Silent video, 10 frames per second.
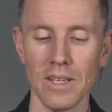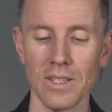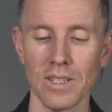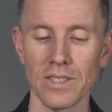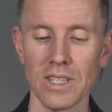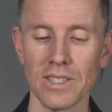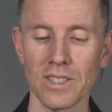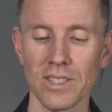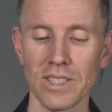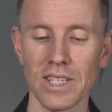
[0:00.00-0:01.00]
Sentence
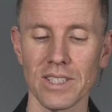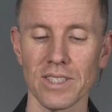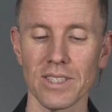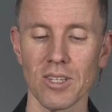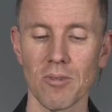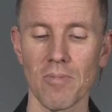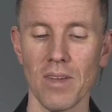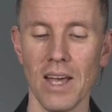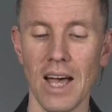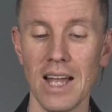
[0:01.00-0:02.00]
6.
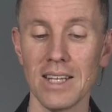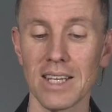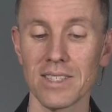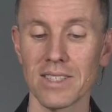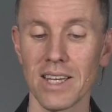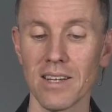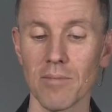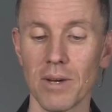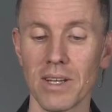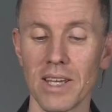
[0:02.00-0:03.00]
Al taster
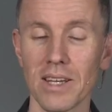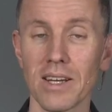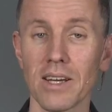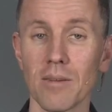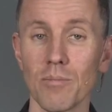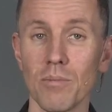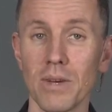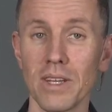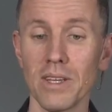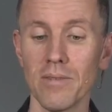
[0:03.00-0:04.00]
panecha
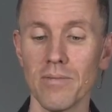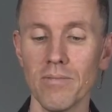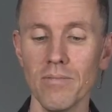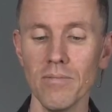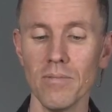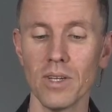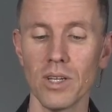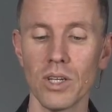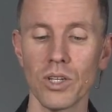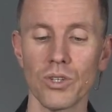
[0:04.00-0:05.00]
mimeni.
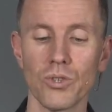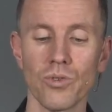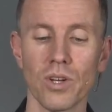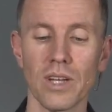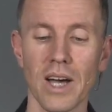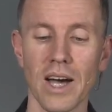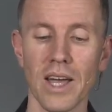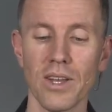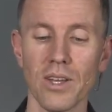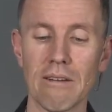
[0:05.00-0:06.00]
Do not
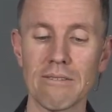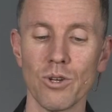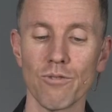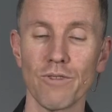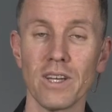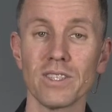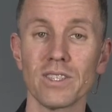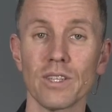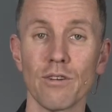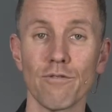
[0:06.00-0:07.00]
hide your face
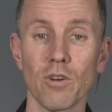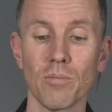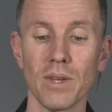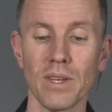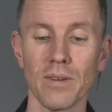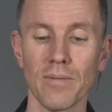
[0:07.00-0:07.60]
from me.